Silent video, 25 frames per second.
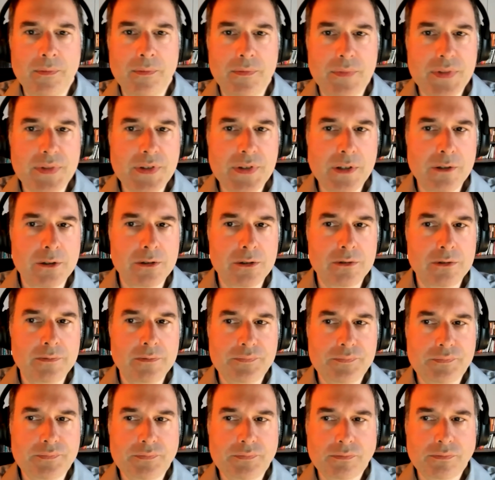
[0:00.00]
So
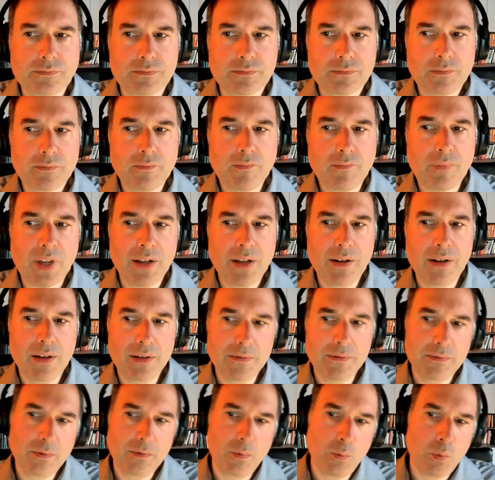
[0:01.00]

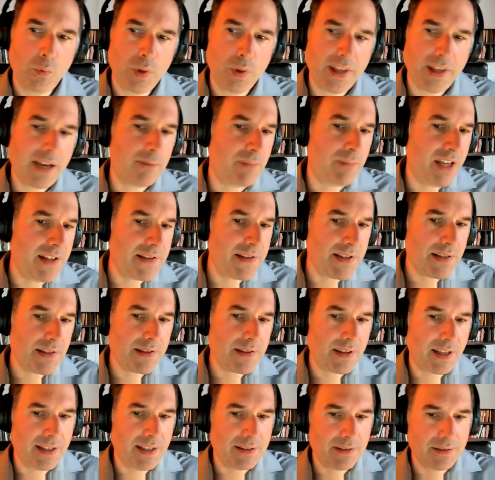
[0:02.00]
what that means is
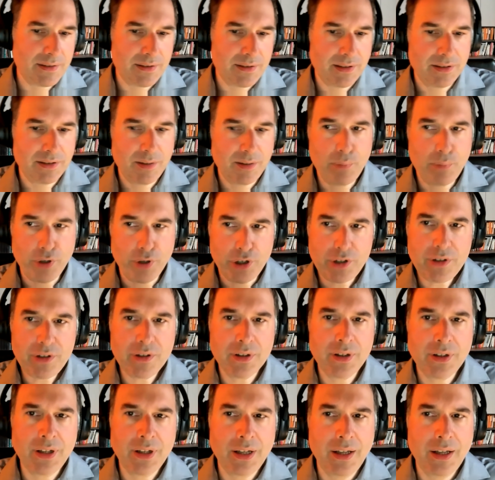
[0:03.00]
that the burden